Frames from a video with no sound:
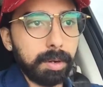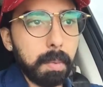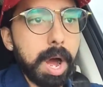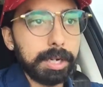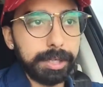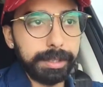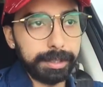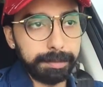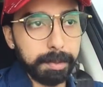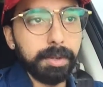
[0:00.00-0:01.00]
are watching
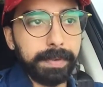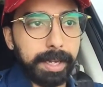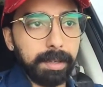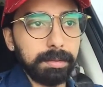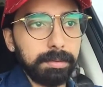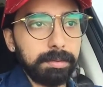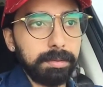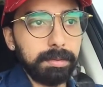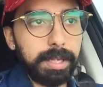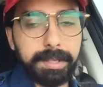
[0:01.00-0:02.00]
this movie
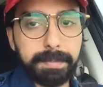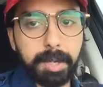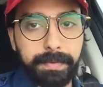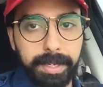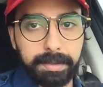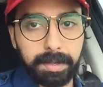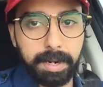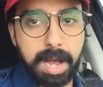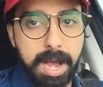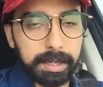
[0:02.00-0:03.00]
these movies.
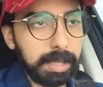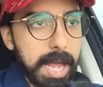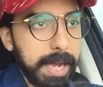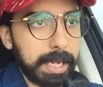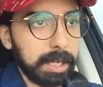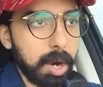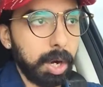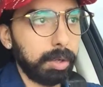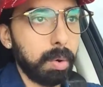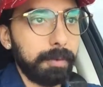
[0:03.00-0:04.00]
They're not like
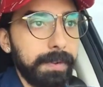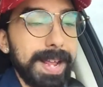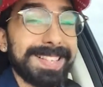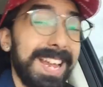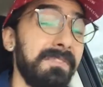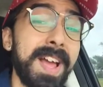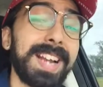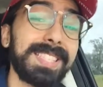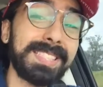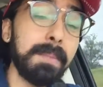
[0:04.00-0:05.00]
hardcore fans. In
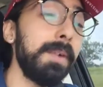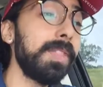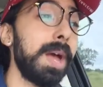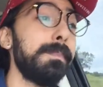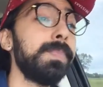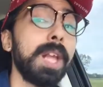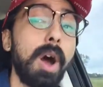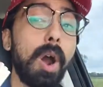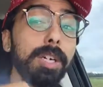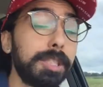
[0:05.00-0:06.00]
fact, some of them are